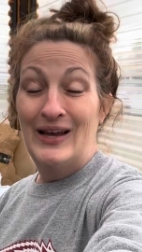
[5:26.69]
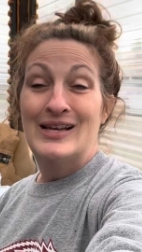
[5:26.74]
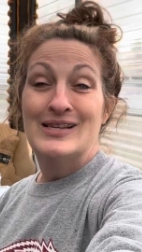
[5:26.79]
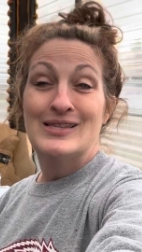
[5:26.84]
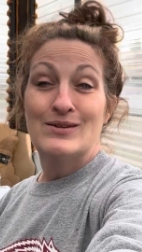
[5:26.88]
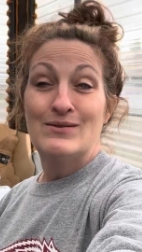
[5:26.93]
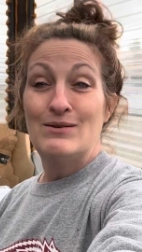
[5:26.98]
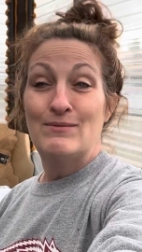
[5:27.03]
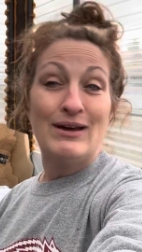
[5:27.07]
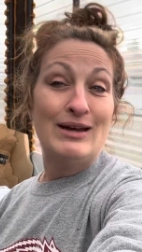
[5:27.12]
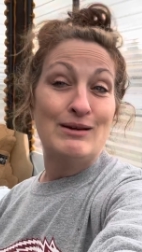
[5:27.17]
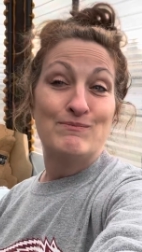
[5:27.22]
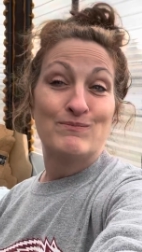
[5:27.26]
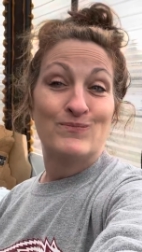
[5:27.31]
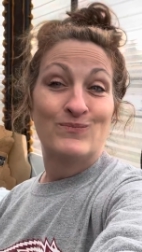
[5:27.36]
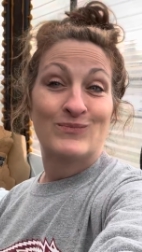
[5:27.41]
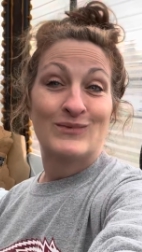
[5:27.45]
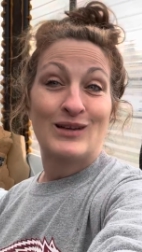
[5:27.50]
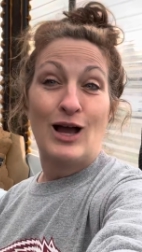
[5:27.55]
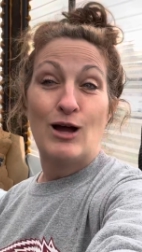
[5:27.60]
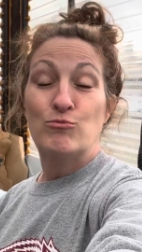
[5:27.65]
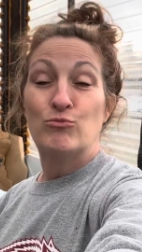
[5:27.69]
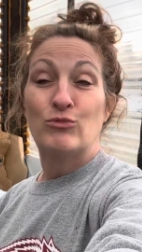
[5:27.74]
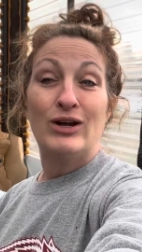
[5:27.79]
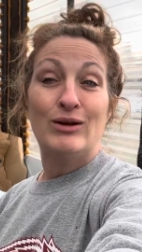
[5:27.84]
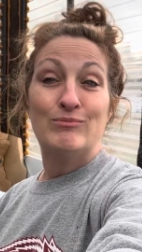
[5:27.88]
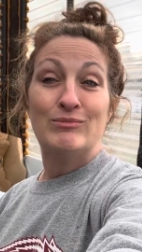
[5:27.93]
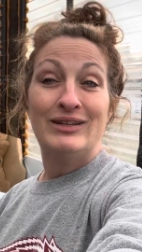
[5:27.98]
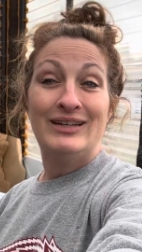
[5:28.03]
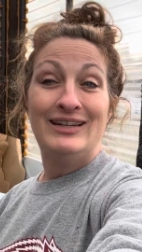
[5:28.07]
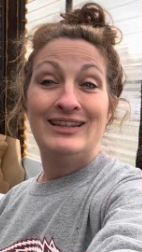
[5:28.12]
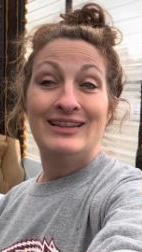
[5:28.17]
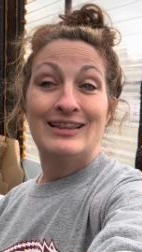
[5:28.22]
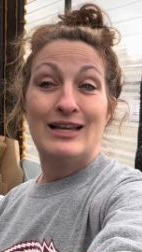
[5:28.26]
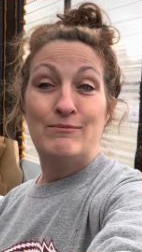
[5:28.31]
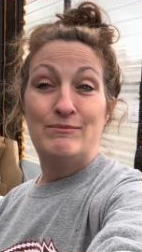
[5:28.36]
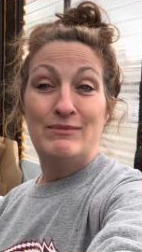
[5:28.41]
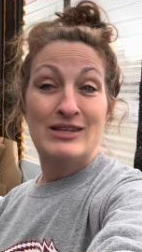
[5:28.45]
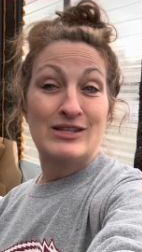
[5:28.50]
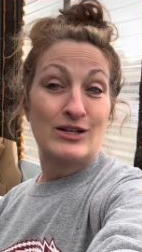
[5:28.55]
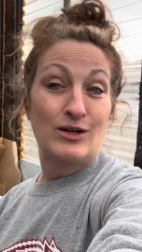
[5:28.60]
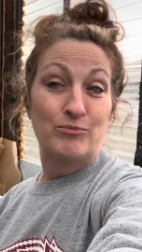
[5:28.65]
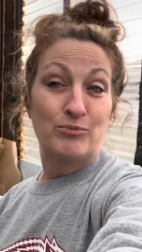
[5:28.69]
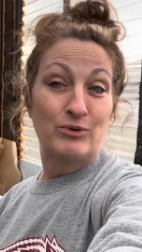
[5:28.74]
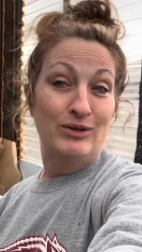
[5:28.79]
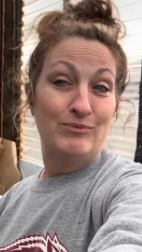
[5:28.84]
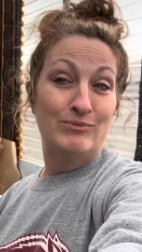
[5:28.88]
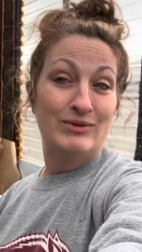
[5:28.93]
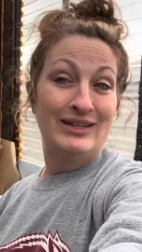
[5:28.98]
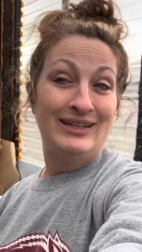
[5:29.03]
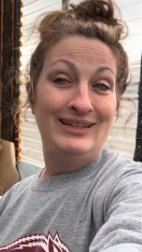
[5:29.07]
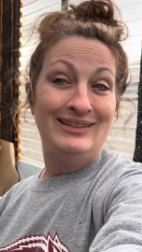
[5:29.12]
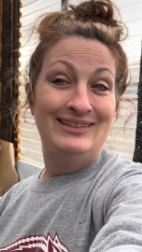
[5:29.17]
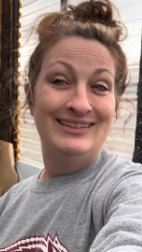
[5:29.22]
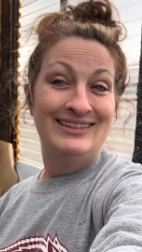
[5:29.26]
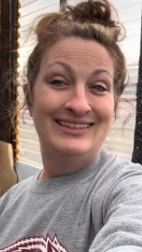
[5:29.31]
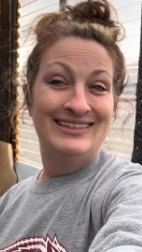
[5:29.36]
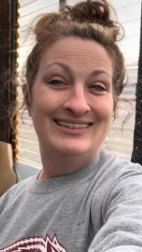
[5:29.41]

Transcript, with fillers: So anyway, I'm rambling. Let me stop rambling.